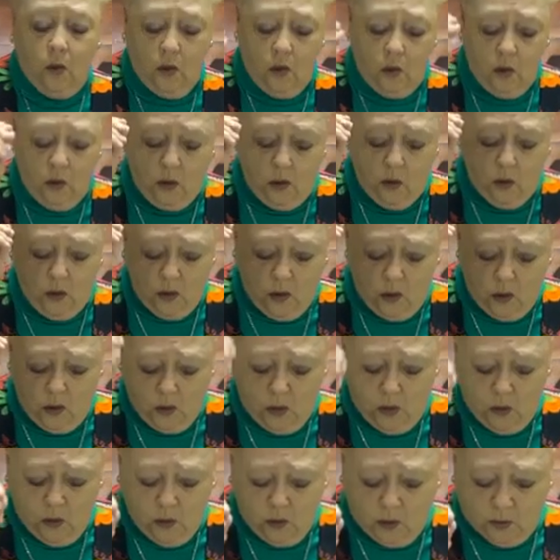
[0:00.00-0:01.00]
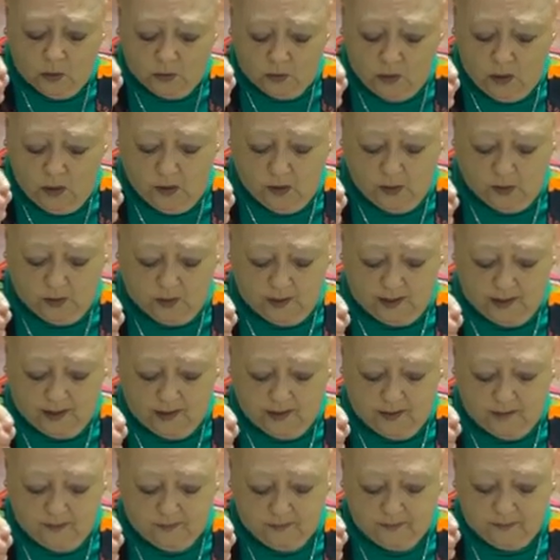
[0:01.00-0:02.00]
Ooh, glory.
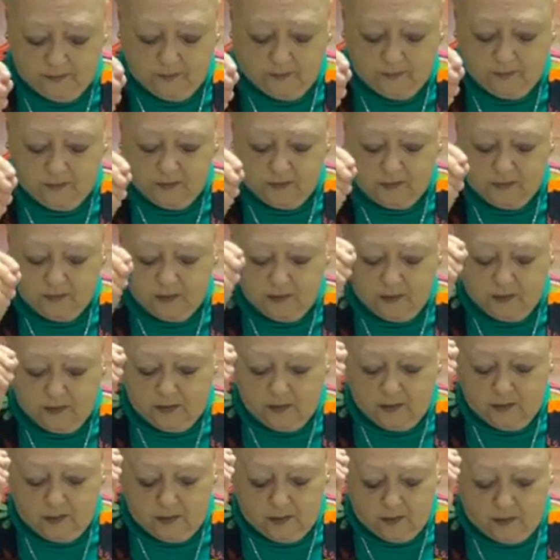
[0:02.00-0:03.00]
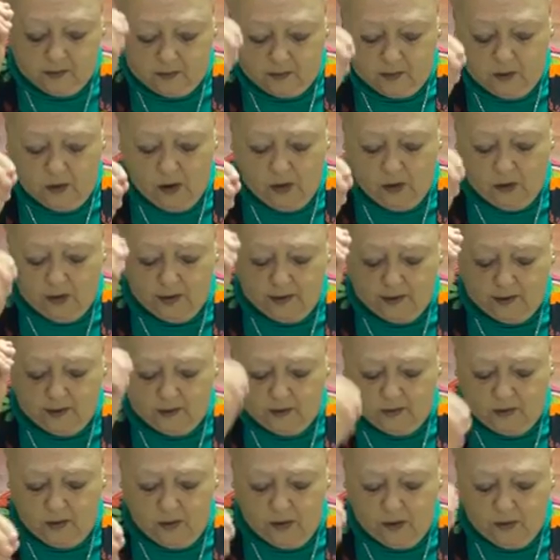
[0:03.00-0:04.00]
Glory,
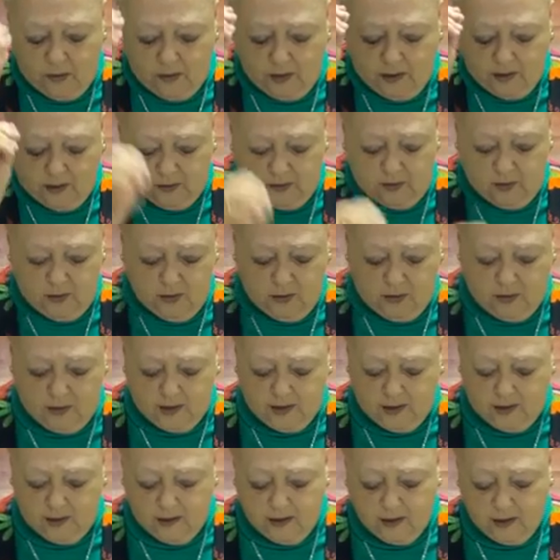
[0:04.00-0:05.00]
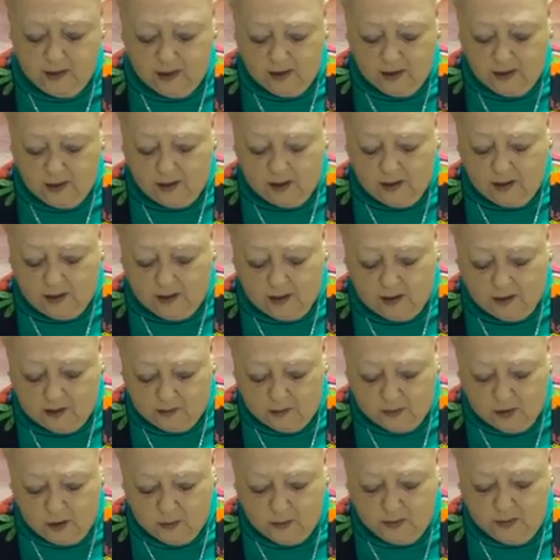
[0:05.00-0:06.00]
glory, glory.
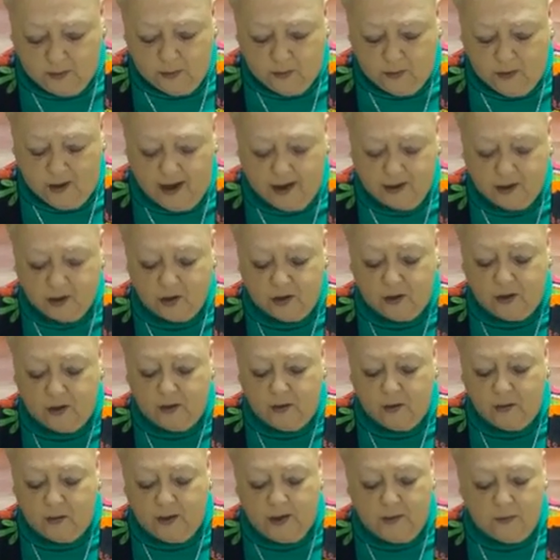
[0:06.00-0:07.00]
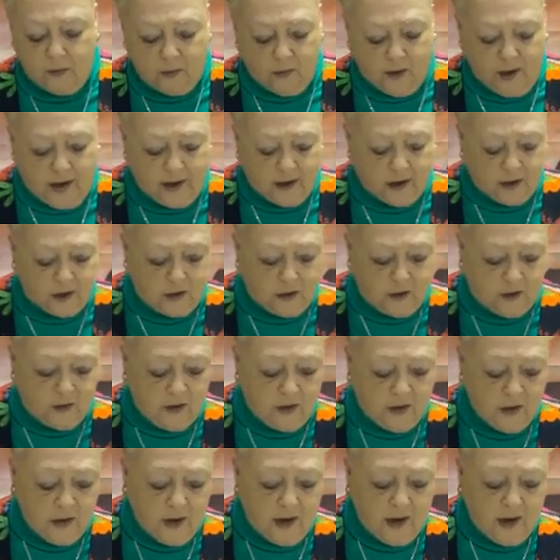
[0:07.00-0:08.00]
Lord, we praise you. We praise you.
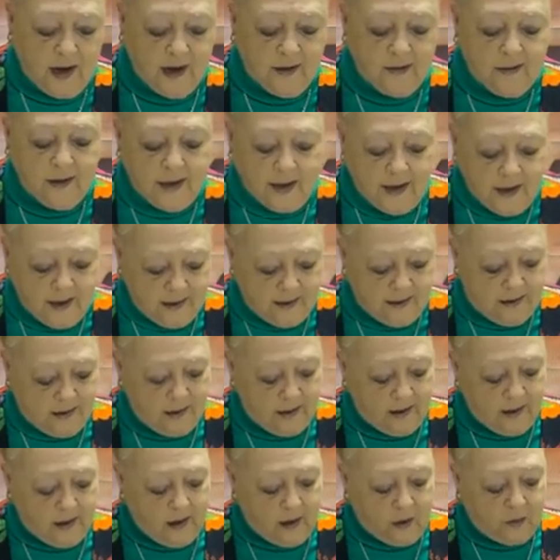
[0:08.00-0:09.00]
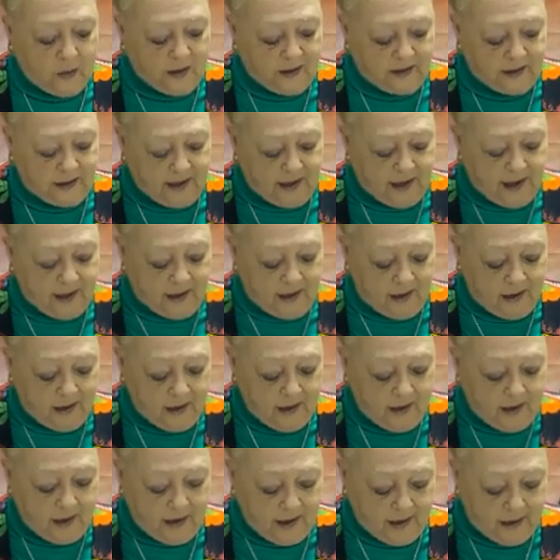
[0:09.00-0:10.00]
And then we see
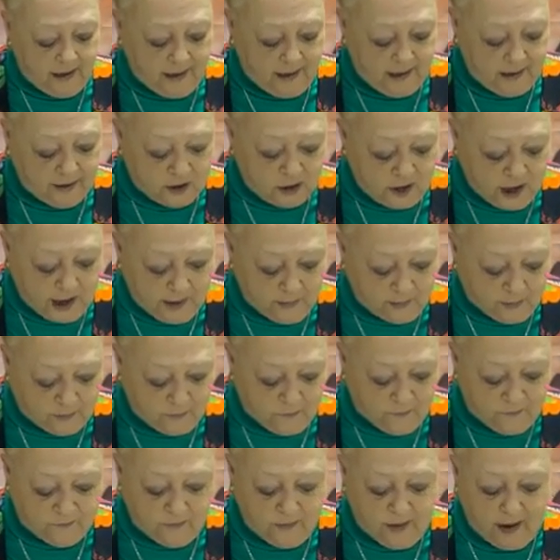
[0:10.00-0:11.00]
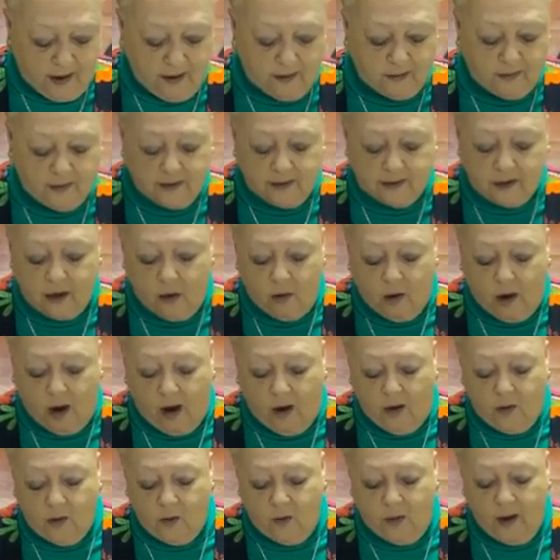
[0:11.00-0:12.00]
in, in chapter, uh, let's go
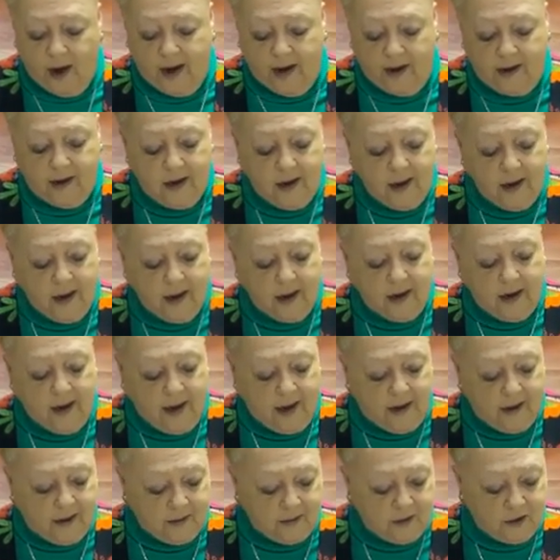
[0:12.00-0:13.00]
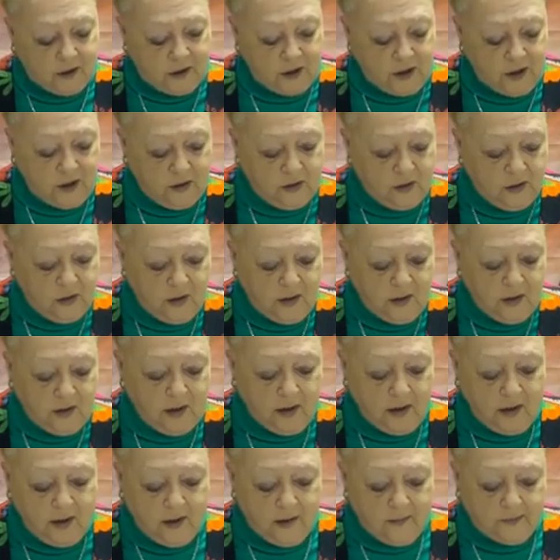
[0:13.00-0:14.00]
all the way uh, to
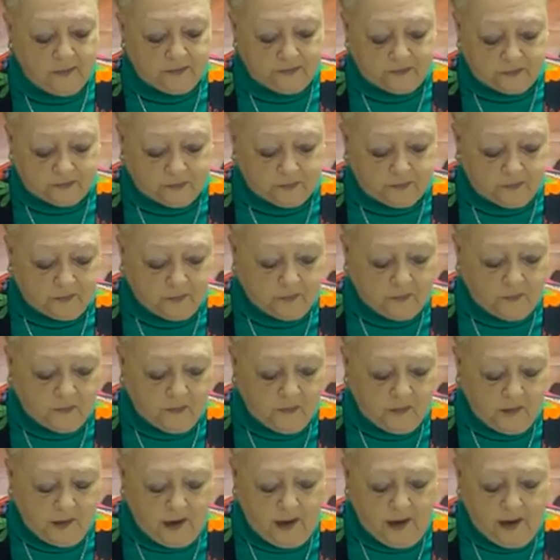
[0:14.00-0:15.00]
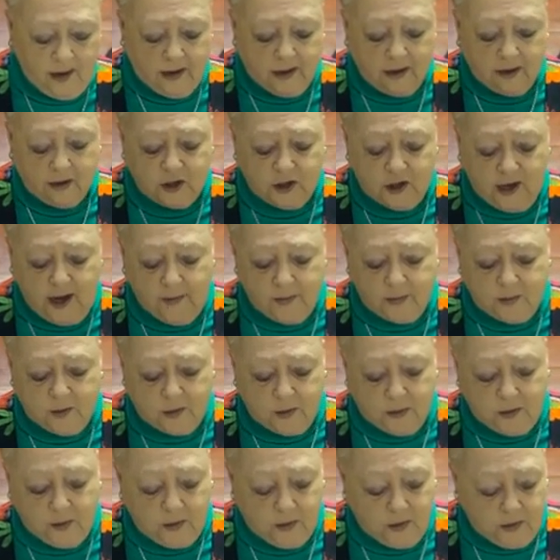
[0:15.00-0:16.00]
uh,
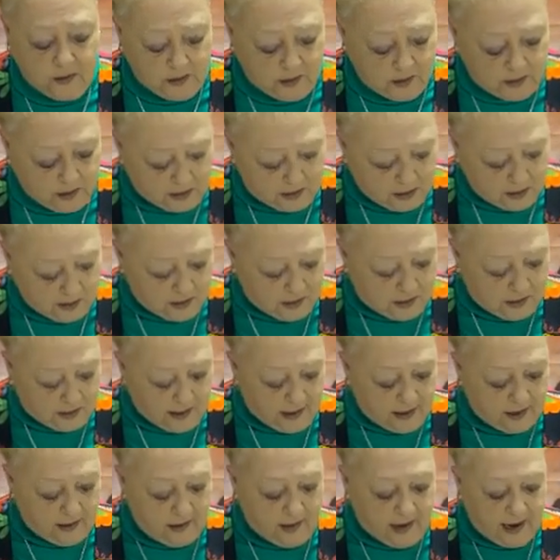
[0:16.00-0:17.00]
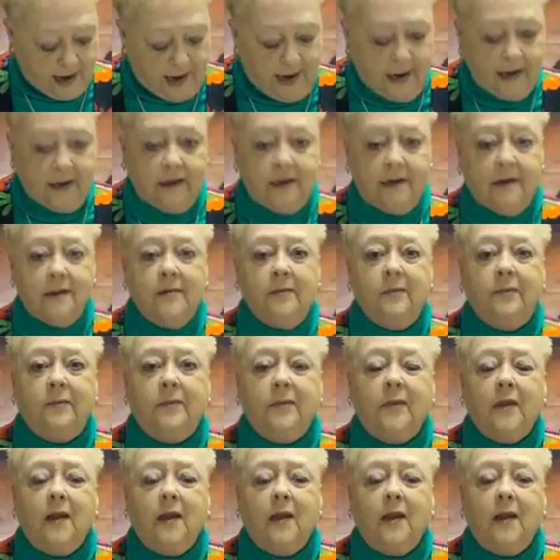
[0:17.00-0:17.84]
chapter uh, 8.